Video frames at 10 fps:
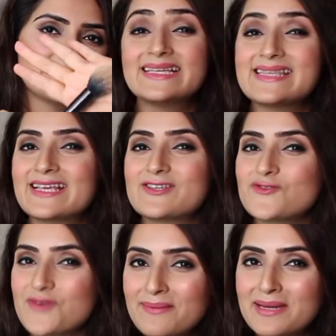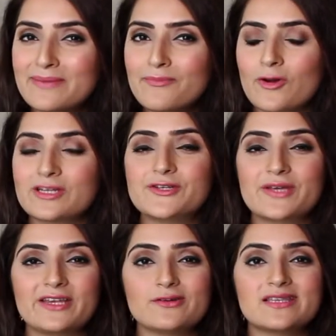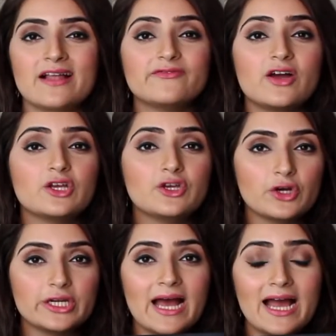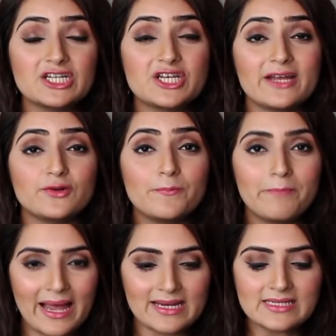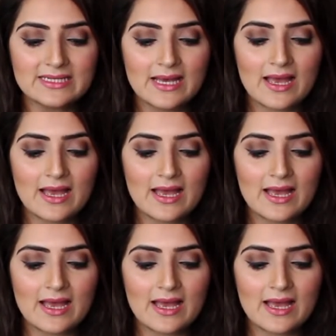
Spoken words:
It is extremely important to get yourself a good eyeshadow palette.